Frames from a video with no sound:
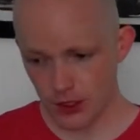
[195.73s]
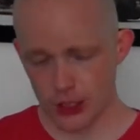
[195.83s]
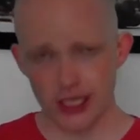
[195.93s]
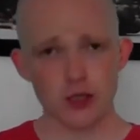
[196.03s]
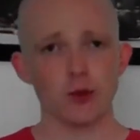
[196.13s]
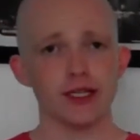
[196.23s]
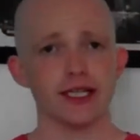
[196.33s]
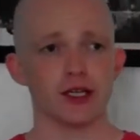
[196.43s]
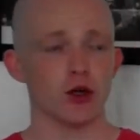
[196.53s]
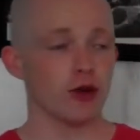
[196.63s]
So that's what we
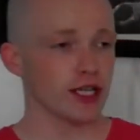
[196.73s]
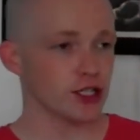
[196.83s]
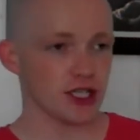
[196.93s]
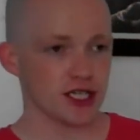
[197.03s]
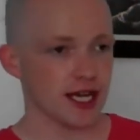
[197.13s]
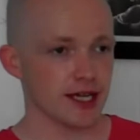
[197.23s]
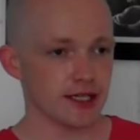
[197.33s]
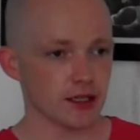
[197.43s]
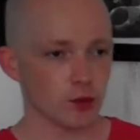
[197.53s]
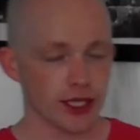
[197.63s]
did, and already she
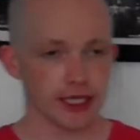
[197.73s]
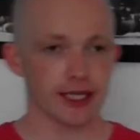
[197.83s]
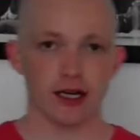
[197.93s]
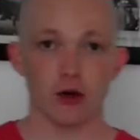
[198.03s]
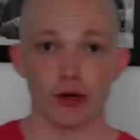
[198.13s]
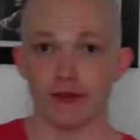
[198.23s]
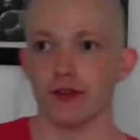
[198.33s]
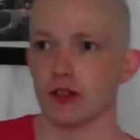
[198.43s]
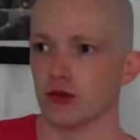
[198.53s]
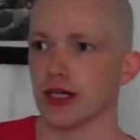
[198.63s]
says, a week later, "I already
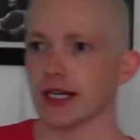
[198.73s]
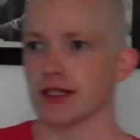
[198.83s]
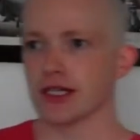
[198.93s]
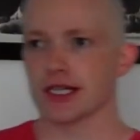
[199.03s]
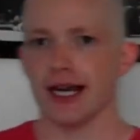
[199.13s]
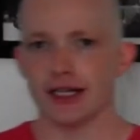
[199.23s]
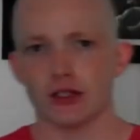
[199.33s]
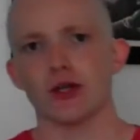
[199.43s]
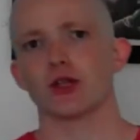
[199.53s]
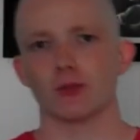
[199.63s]
feel great, because it's kind of
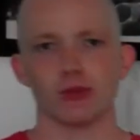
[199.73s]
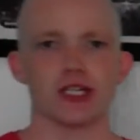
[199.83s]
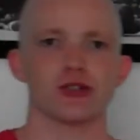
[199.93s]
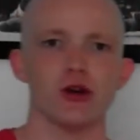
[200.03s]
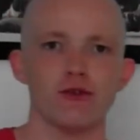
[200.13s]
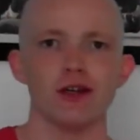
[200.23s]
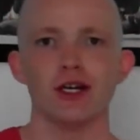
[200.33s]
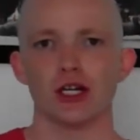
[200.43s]
put the pressure off,